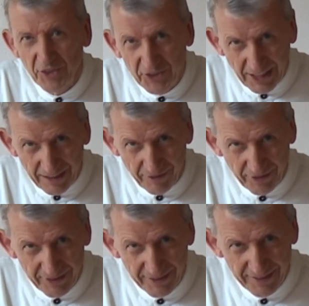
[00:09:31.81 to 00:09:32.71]

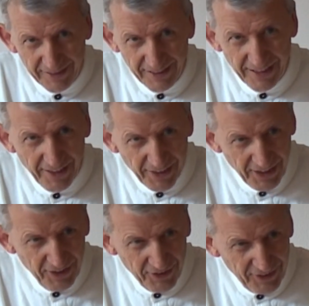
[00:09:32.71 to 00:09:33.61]
self,
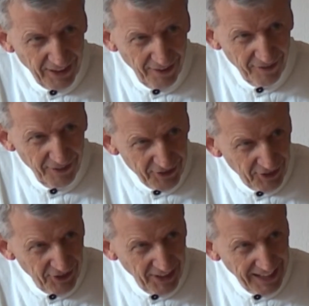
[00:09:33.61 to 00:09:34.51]
this self
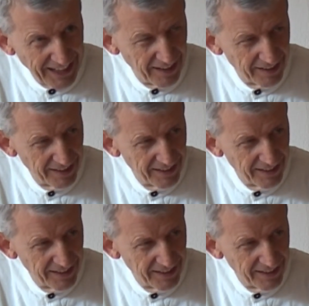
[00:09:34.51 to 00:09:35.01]
which is here